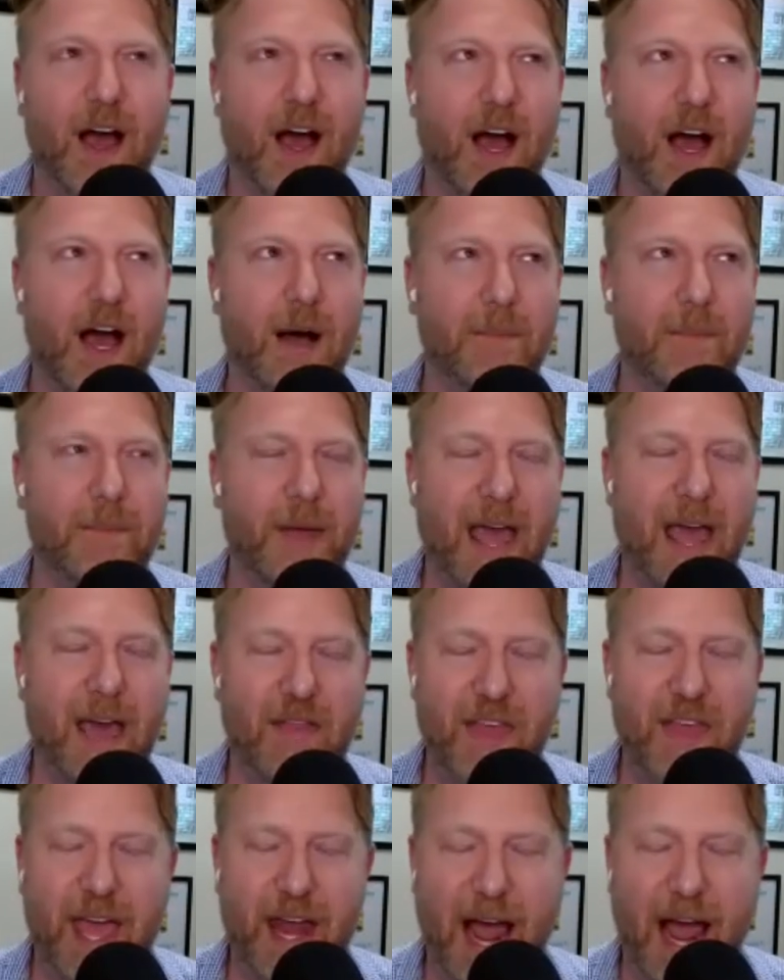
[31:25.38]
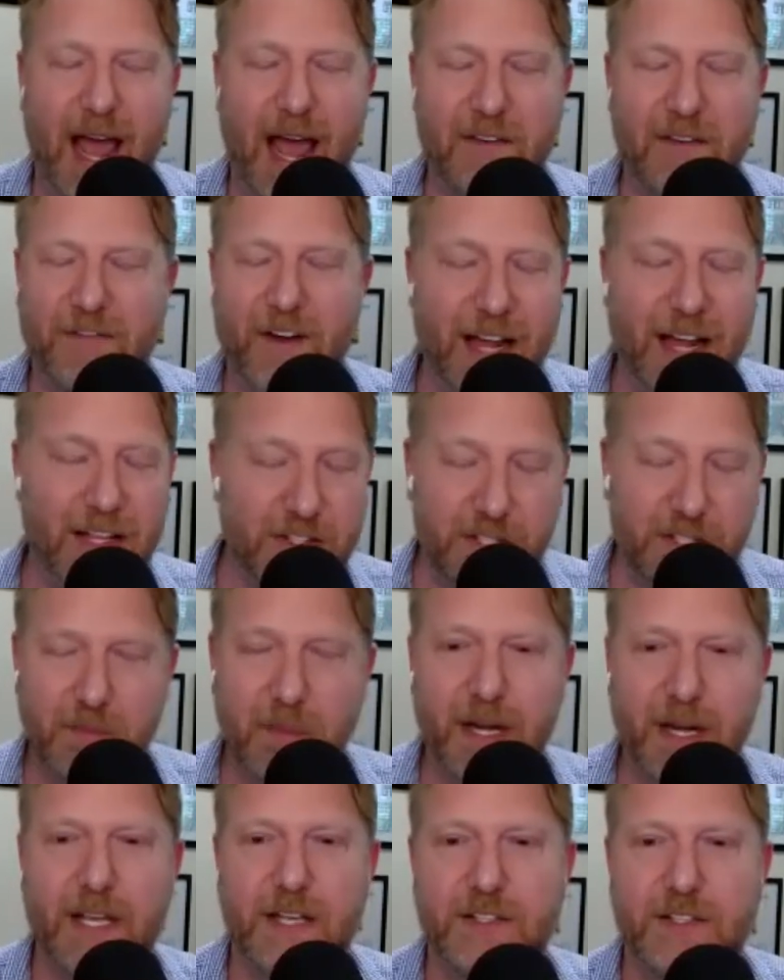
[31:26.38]
Um, and then I'd find
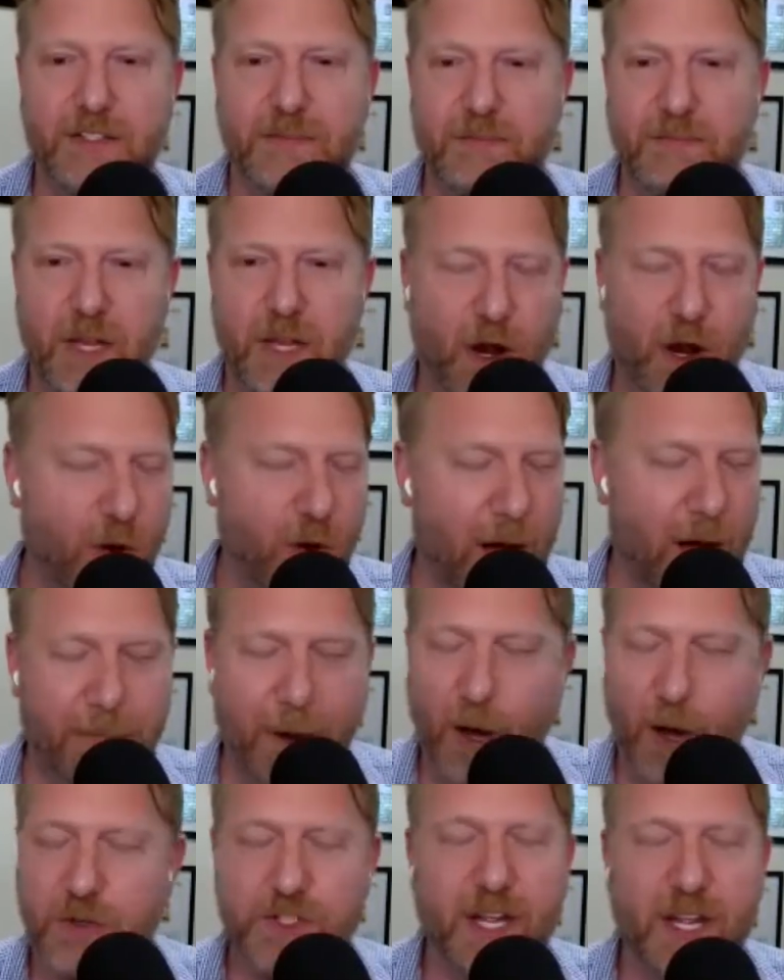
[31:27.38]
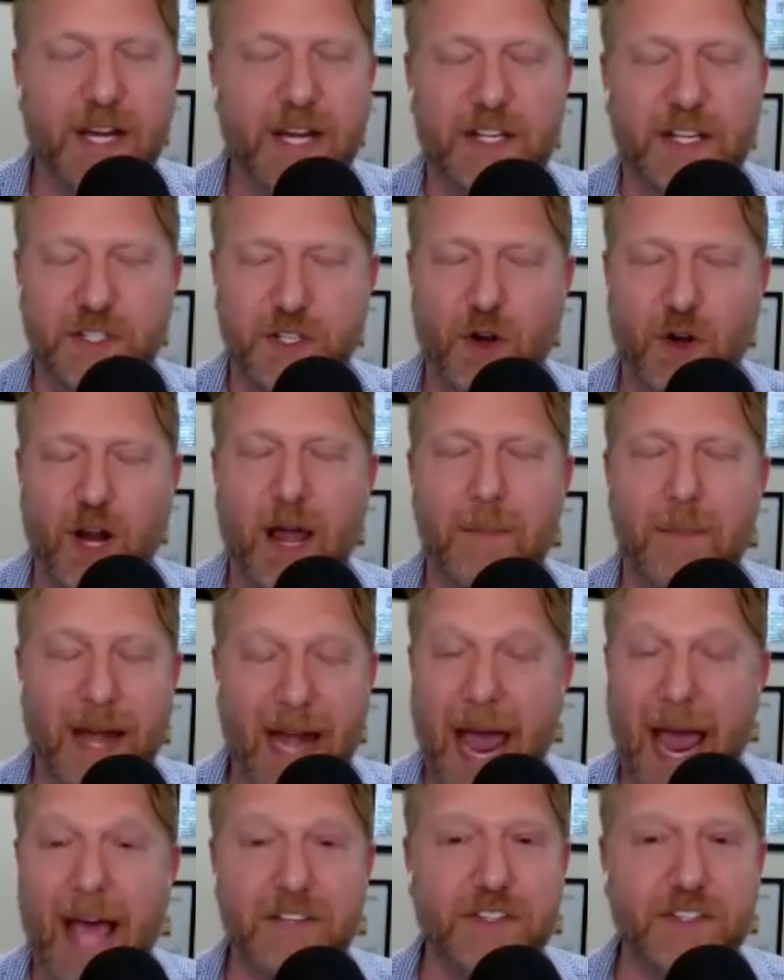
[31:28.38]
somebody's, you know, a post on Instagram.
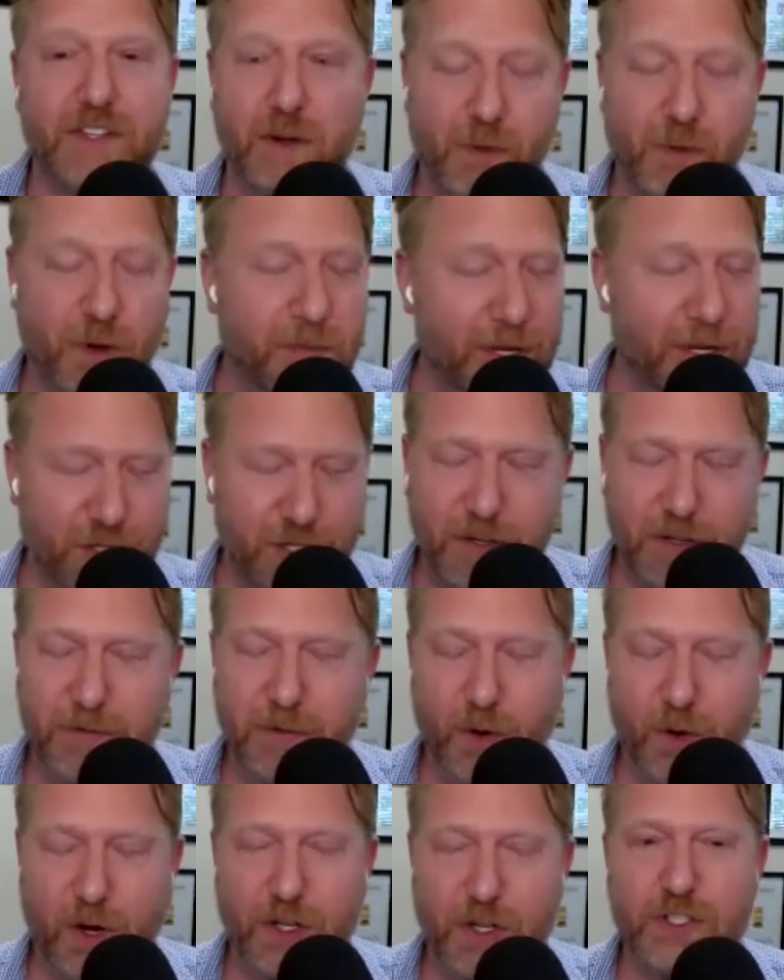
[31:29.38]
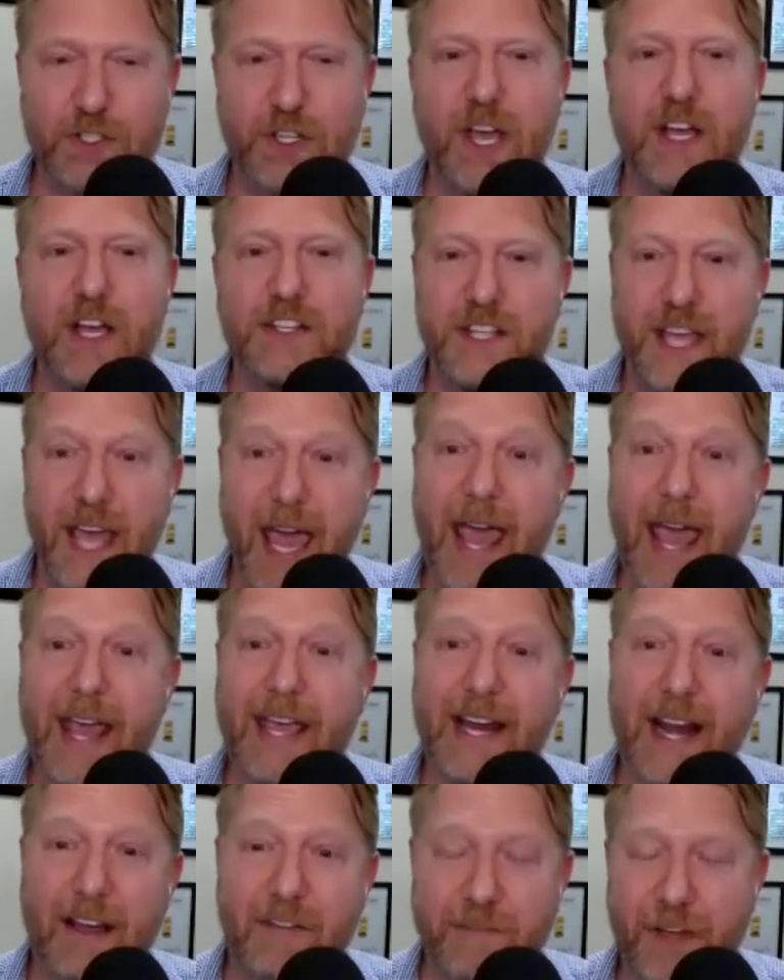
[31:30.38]
I'd ask their permission, of course, say, hey,
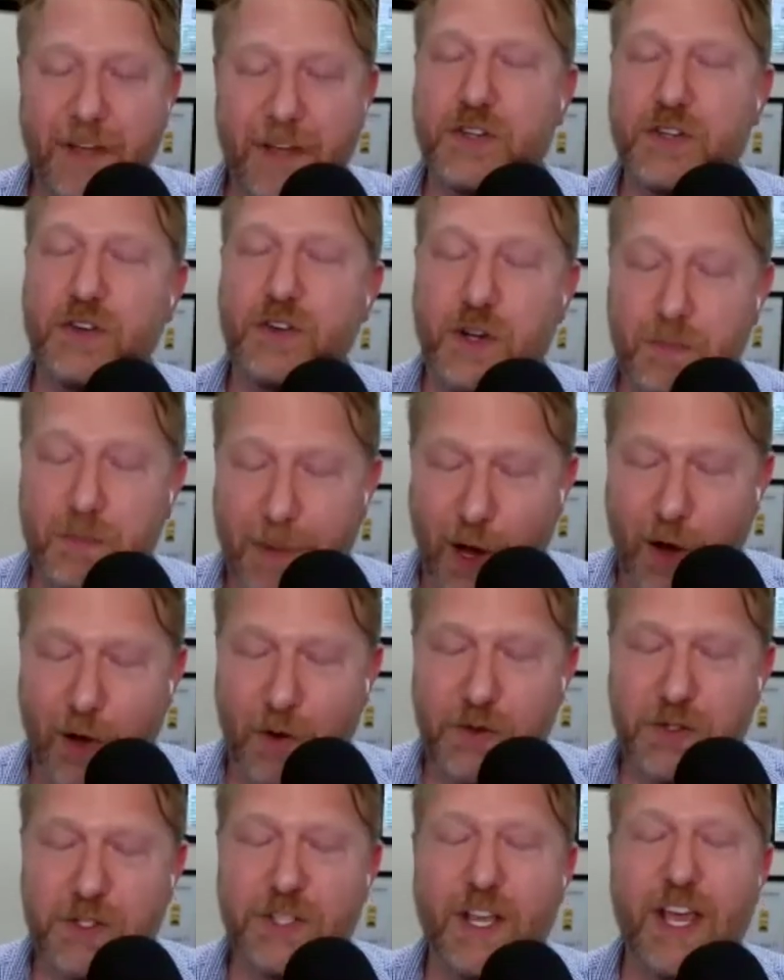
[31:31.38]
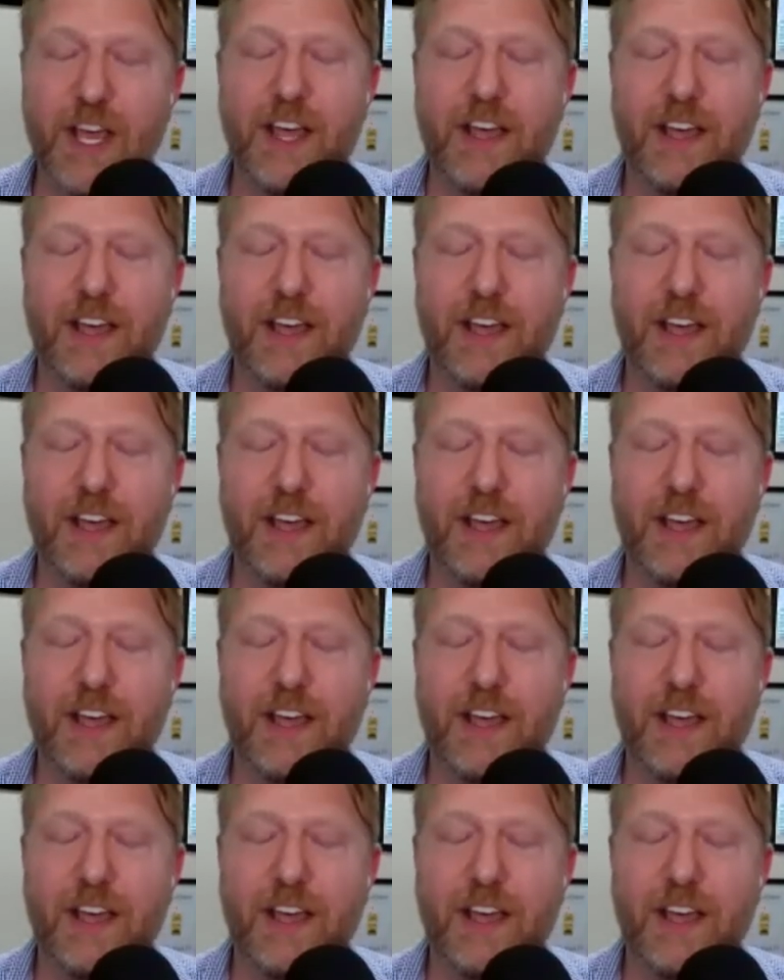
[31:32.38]
can I feature your post?